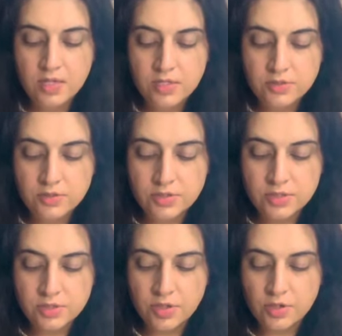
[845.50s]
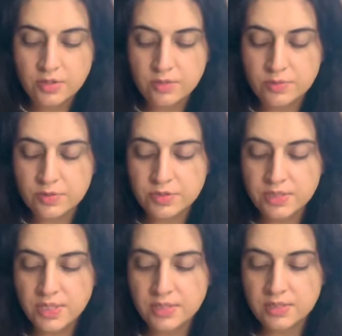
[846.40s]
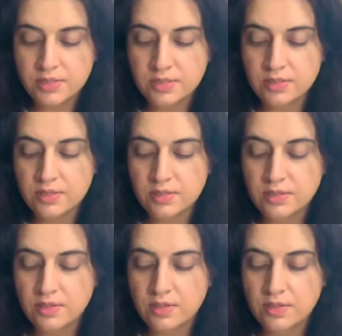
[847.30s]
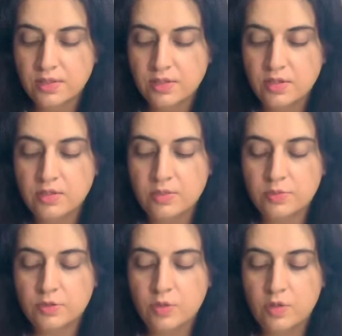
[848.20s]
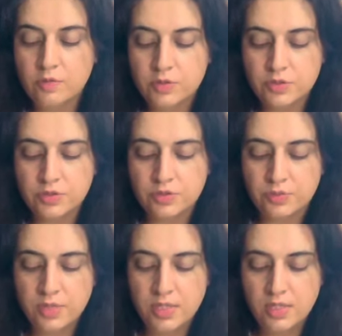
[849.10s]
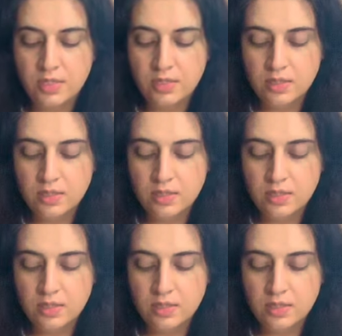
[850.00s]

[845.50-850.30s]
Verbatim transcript: So this is card number six. Card number 12, which is three